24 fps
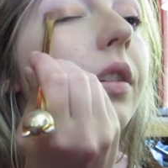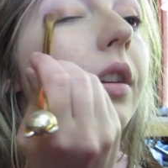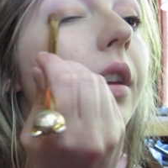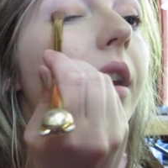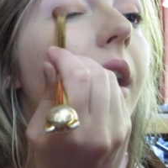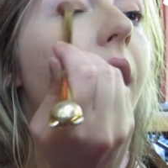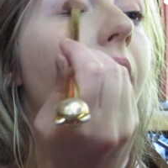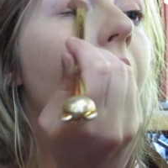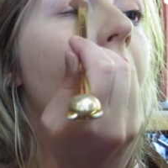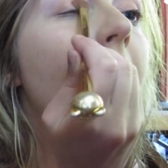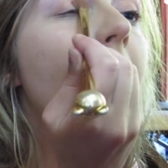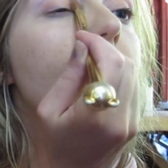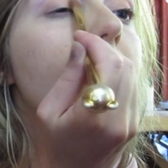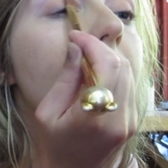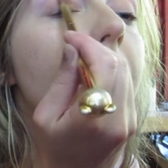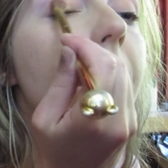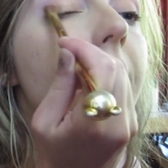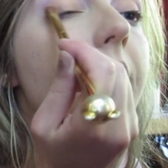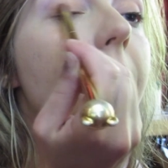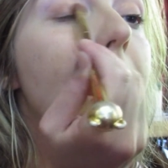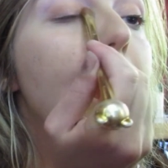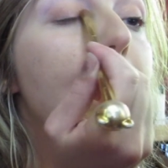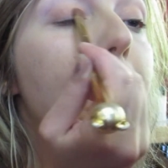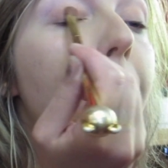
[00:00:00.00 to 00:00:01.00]
today. Doing a
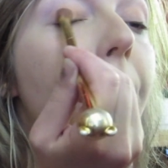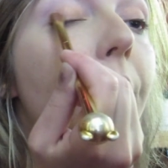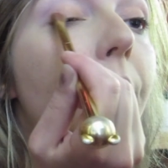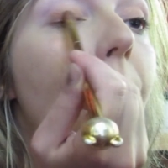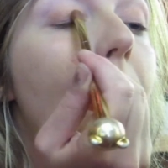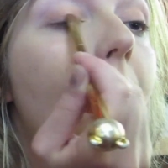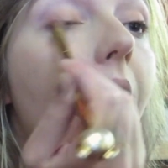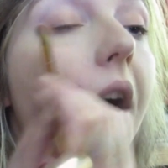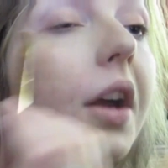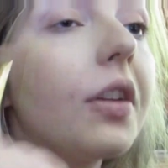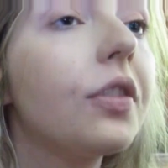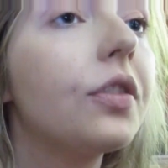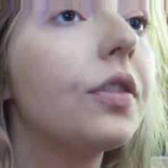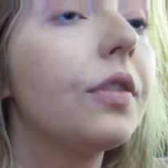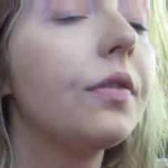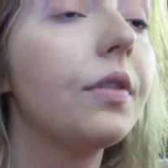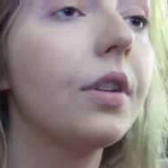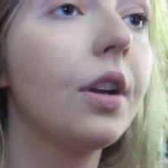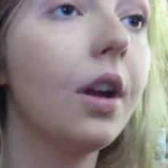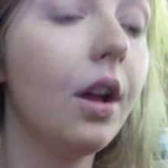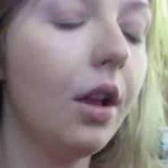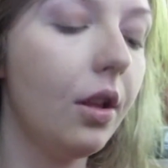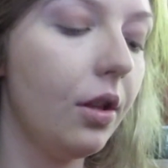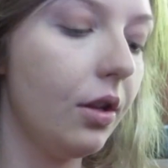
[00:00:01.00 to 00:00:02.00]
simple wash of
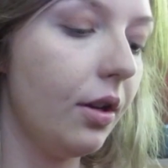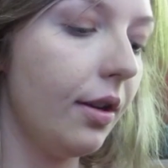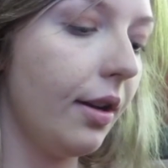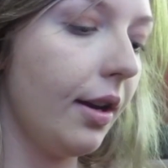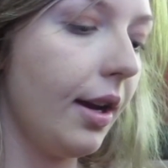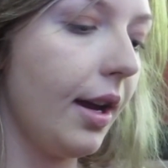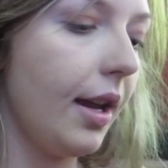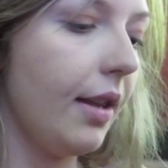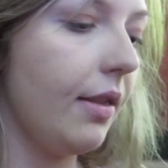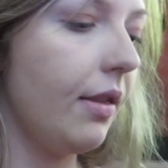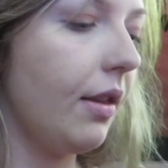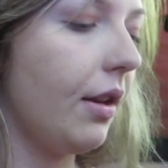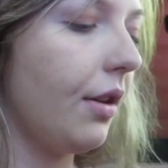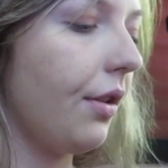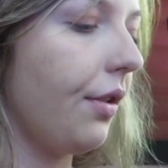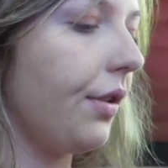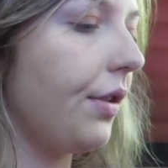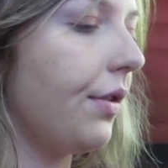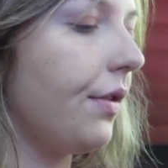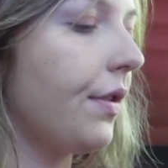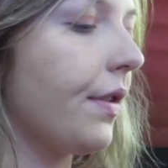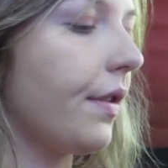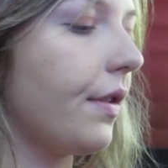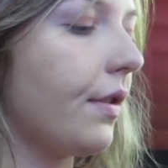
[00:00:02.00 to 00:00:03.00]
color and then I'll
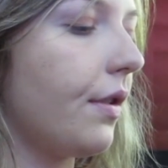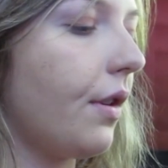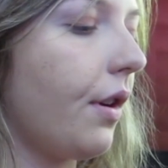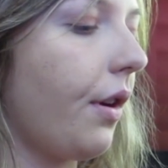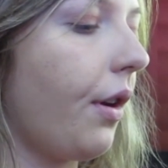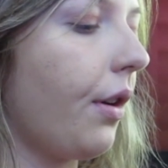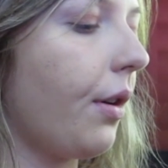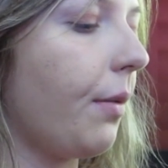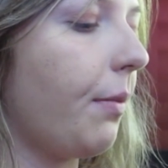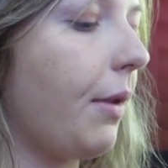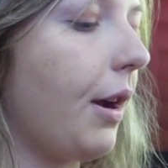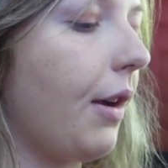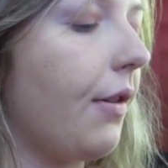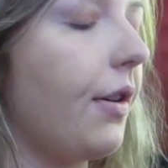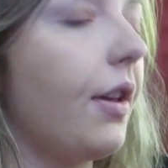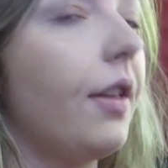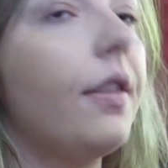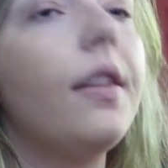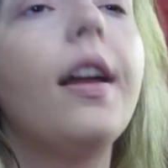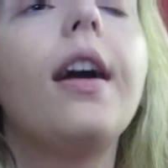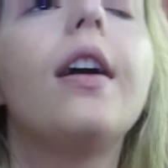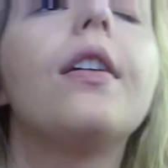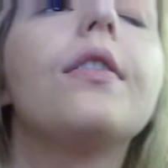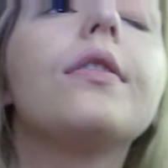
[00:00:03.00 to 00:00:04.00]
use the darker brown
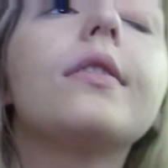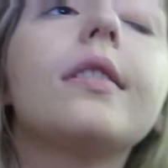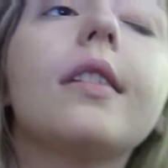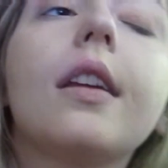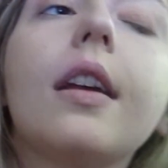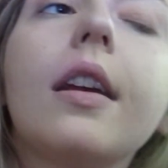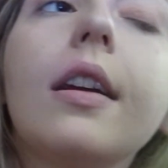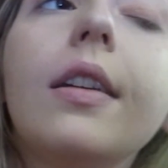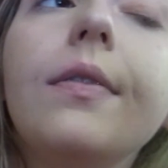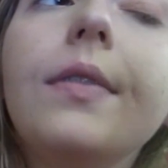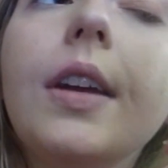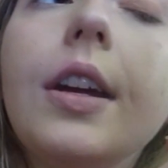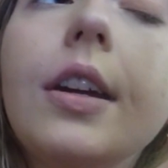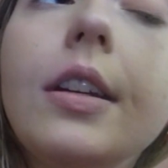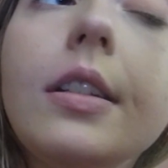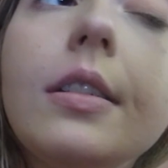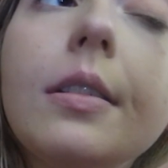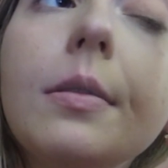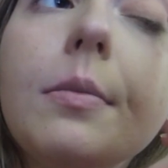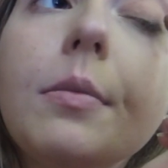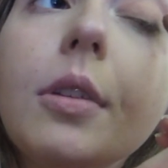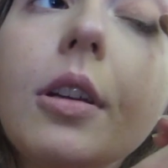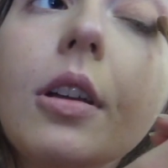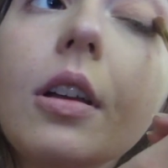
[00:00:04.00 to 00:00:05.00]
on the outside. Very
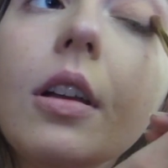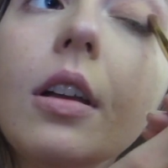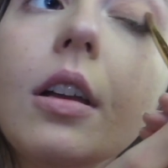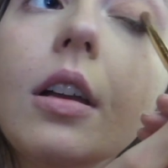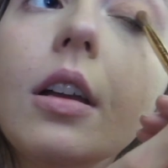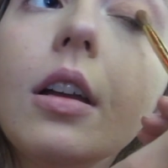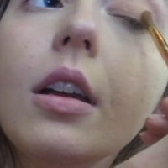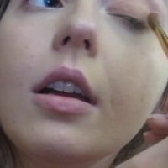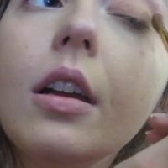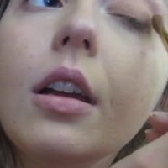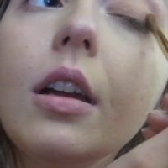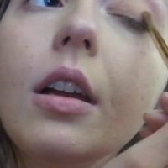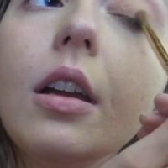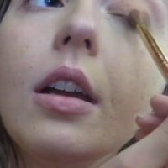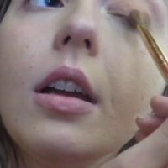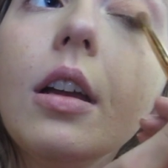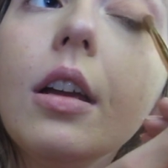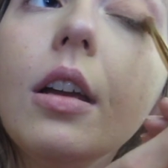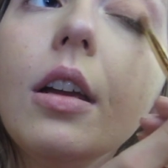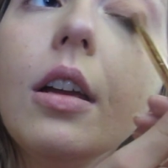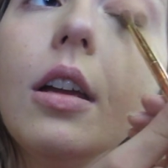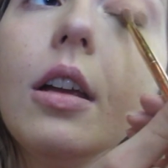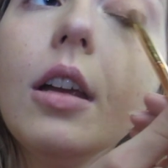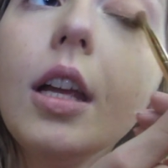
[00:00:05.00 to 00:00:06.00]
simple.
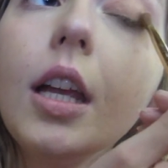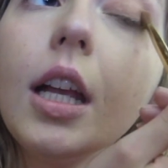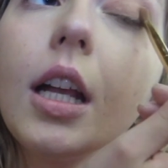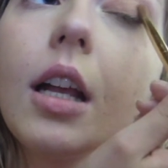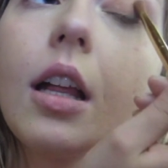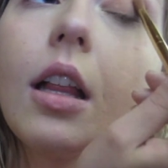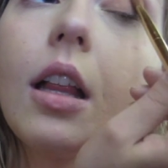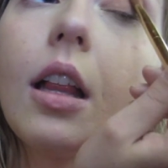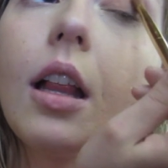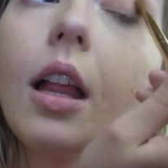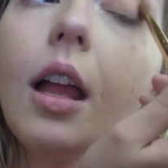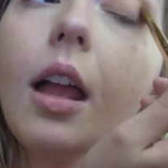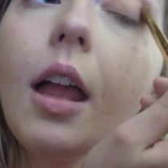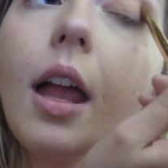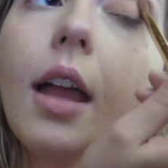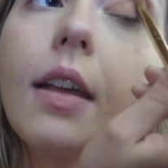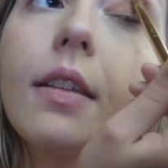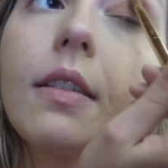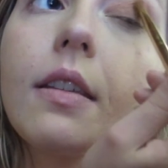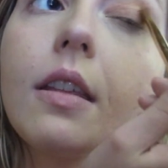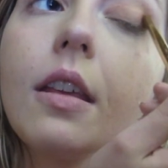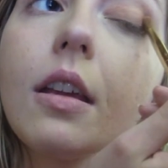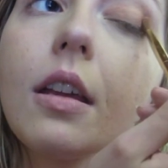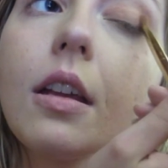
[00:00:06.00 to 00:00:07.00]

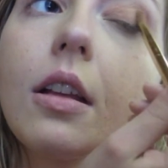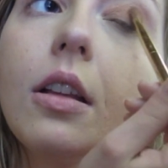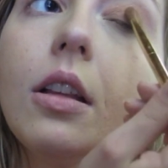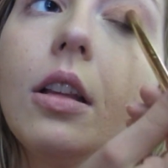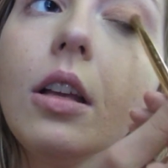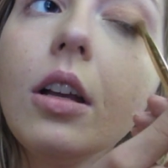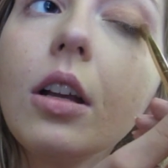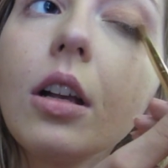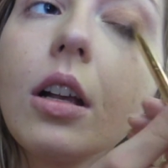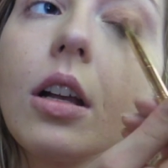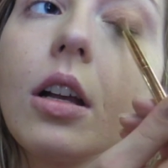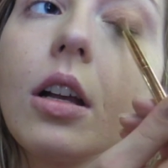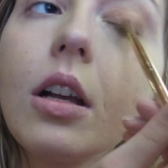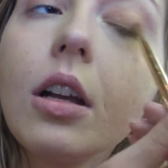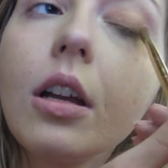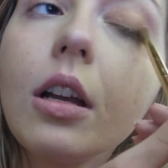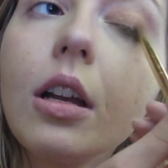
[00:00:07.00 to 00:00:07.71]
Classic look.